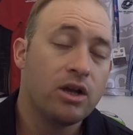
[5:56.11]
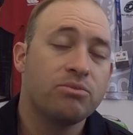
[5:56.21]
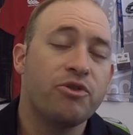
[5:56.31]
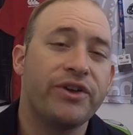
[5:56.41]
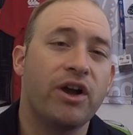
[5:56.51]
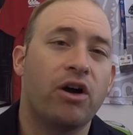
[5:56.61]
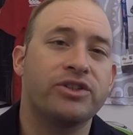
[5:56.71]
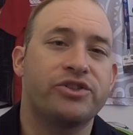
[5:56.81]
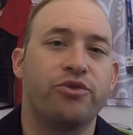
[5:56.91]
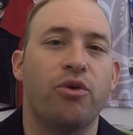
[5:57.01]
Moving on
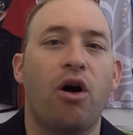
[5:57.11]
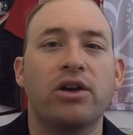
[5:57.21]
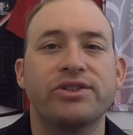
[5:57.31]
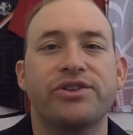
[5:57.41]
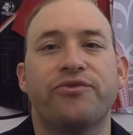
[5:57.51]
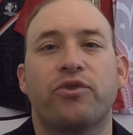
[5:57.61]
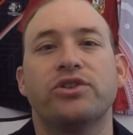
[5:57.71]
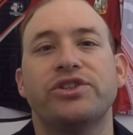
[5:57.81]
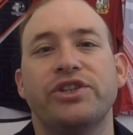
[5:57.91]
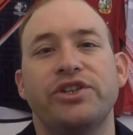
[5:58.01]
to Austin
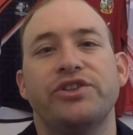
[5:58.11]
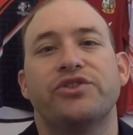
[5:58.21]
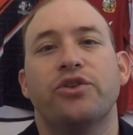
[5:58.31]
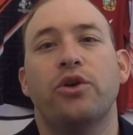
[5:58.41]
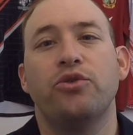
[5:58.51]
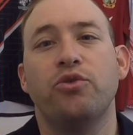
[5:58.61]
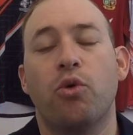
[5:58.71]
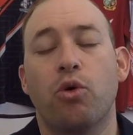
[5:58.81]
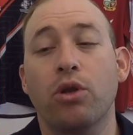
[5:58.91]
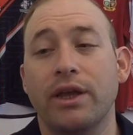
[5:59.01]
versus New
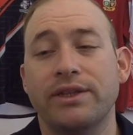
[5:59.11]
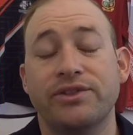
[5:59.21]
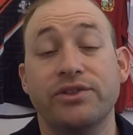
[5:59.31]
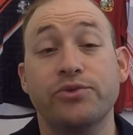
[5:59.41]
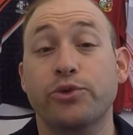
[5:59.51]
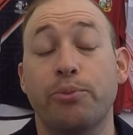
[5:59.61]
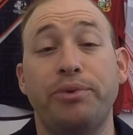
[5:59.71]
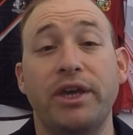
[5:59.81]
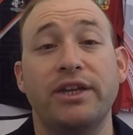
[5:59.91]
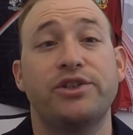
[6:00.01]
Orleans. This was a
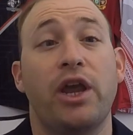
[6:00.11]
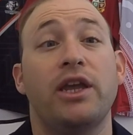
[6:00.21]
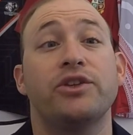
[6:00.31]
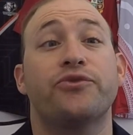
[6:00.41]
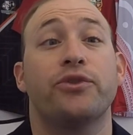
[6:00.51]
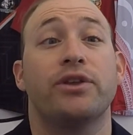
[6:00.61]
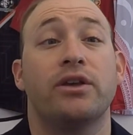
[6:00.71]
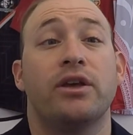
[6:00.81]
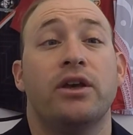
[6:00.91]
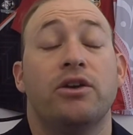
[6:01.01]
big change for
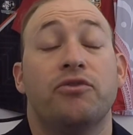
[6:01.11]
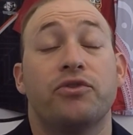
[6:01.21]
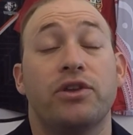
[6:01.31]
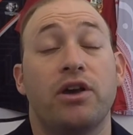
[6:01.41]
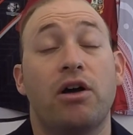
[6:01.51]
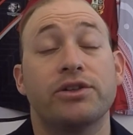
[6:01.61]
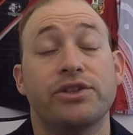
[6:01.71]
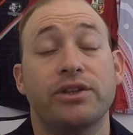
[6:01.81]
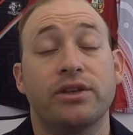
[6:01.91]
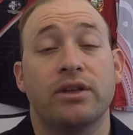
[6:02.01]
the
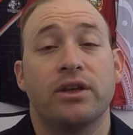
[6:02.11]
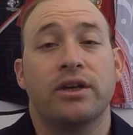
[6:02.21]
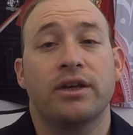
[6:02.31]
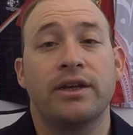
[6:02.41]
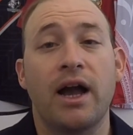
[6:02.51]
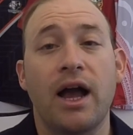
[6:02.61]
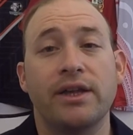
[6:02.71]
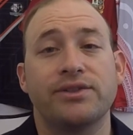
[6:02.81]
Austin guys